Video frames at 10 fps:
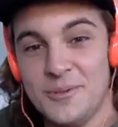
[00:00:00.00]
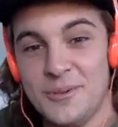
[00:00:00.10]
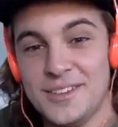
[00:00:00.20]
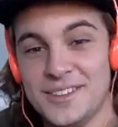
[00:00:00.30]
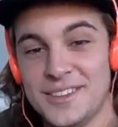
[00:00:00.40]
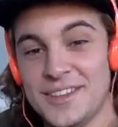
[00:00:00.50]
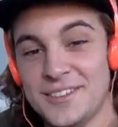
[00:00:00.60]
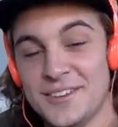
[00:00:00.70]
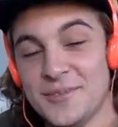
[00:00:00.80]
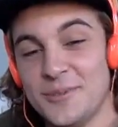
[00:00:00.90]
wants it that
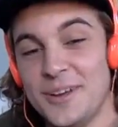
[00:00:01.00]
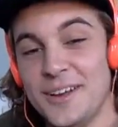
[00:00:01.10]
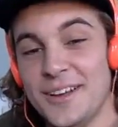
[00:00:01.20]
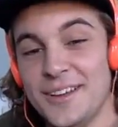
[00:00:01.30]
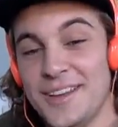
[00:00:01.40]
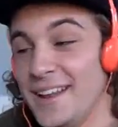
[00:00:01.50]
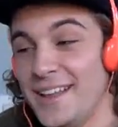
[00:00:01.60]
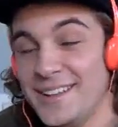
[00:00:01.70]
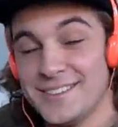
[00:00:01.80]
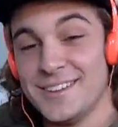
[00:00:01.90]
certain way. And
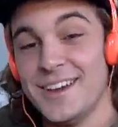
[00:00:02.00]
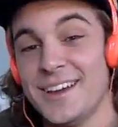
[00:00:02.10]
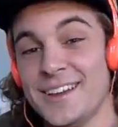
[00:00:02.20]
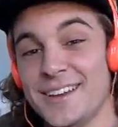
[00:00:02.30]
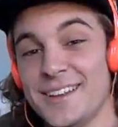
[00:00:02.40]
that's time.